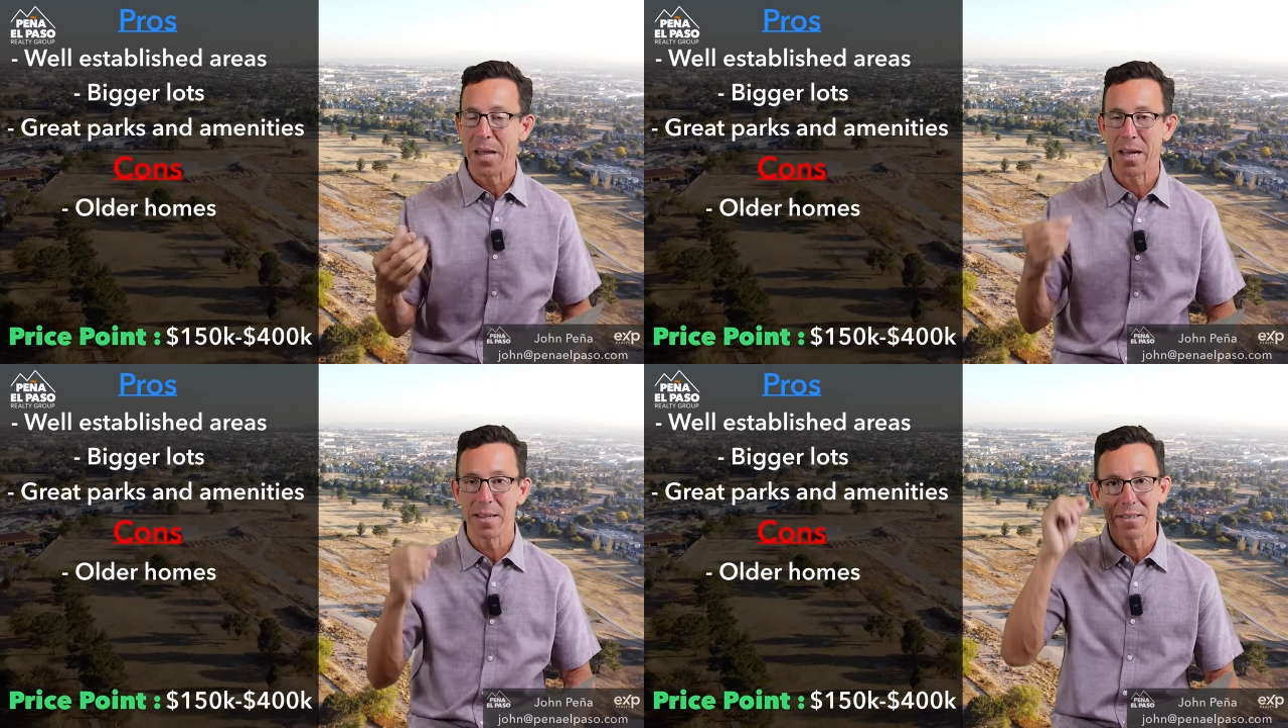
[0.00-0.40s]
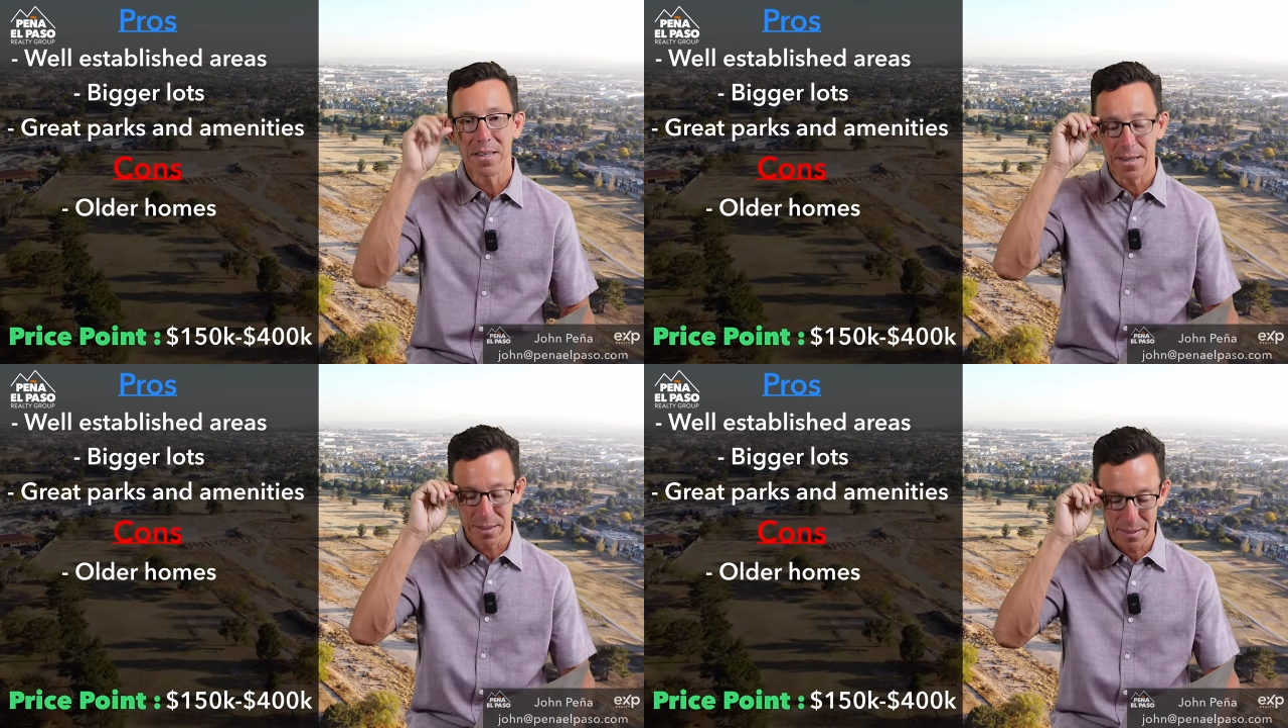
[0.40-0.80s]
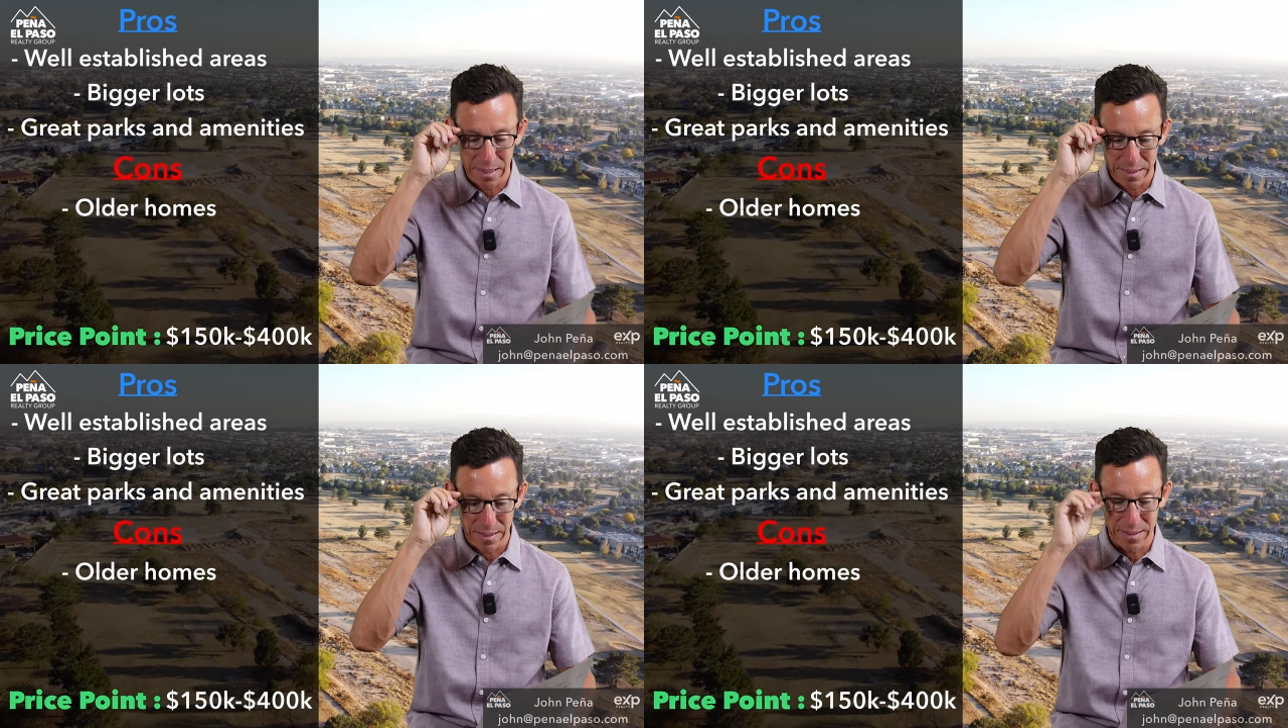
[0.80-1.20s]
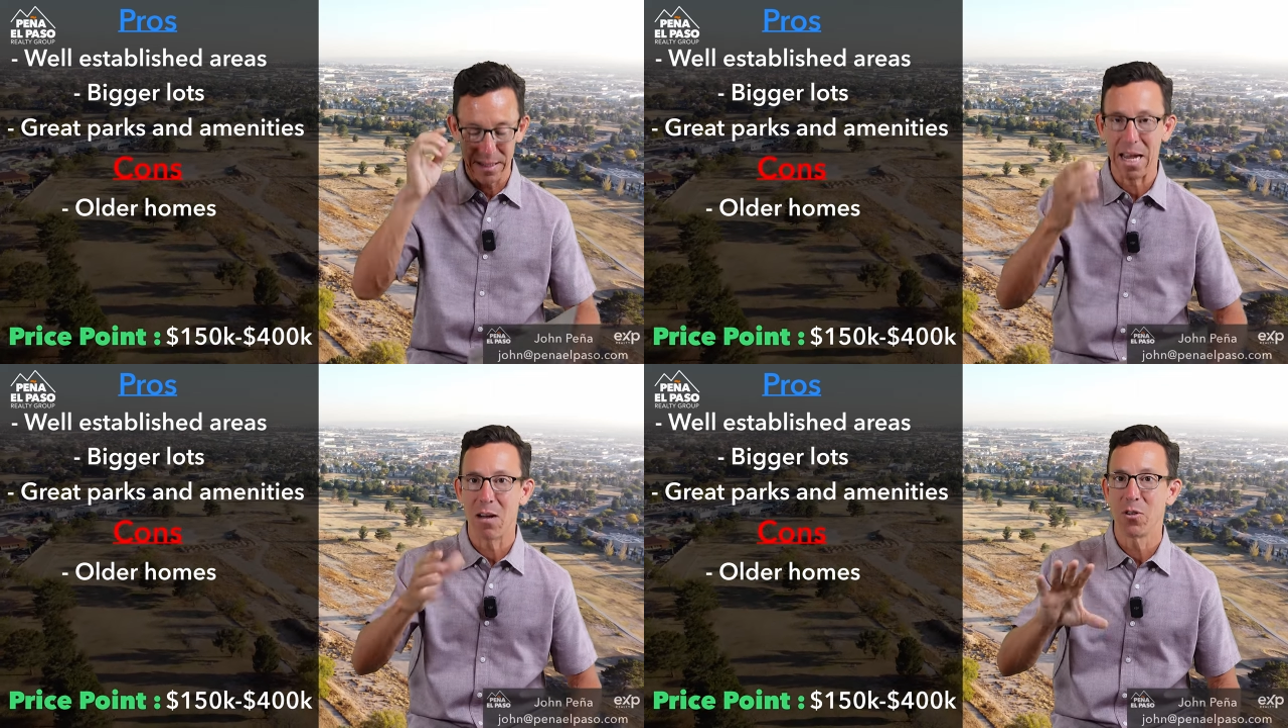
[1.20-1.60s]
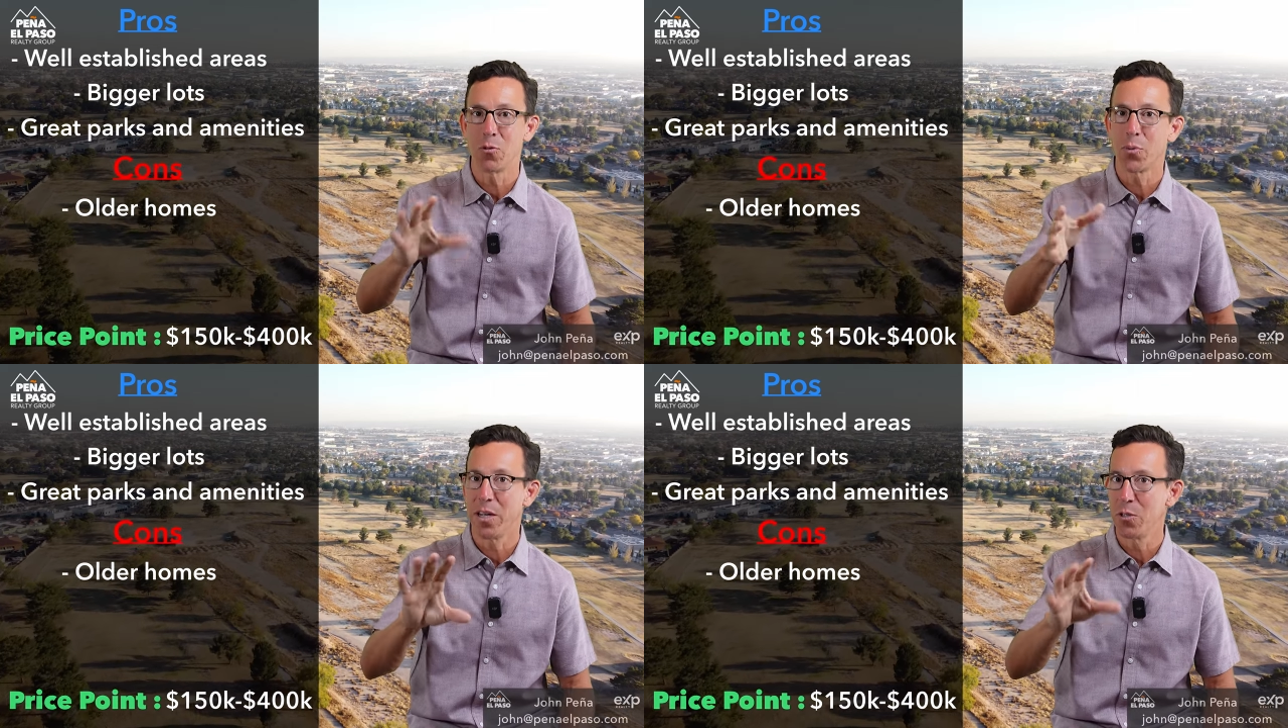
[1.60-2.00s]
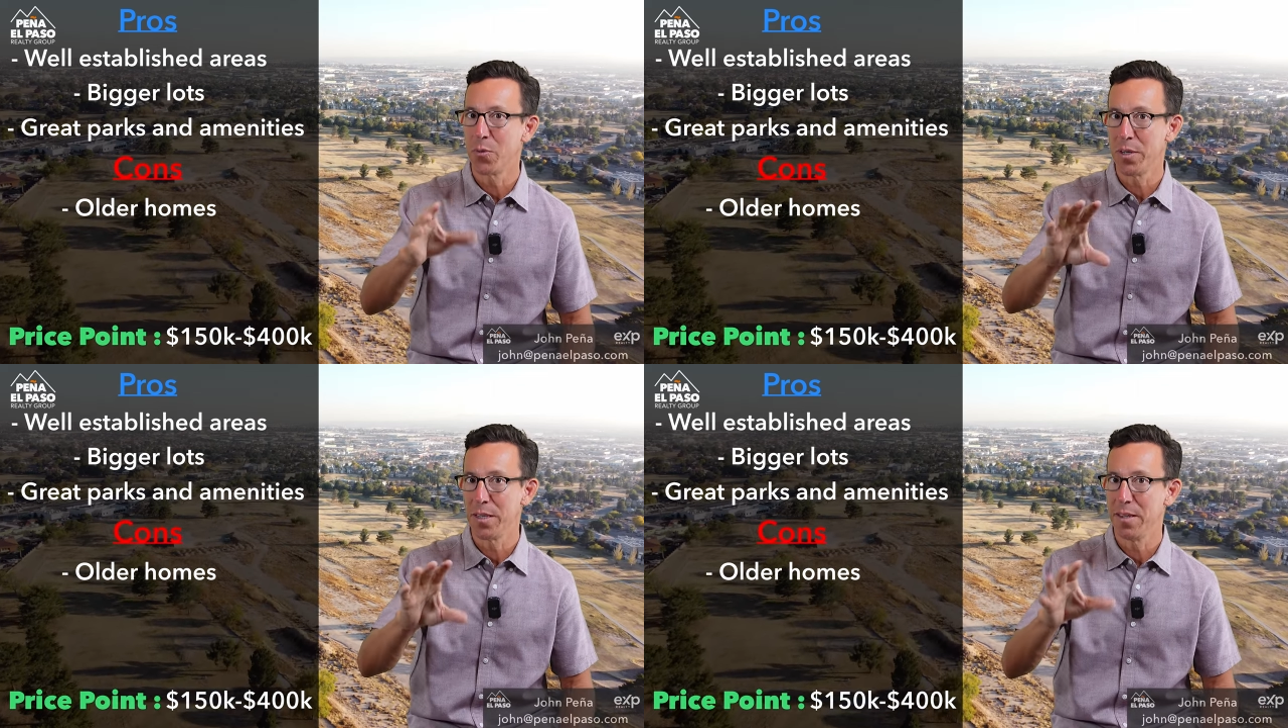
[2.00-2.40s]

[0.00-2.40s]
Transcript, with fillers: Alex and I decided that the average price point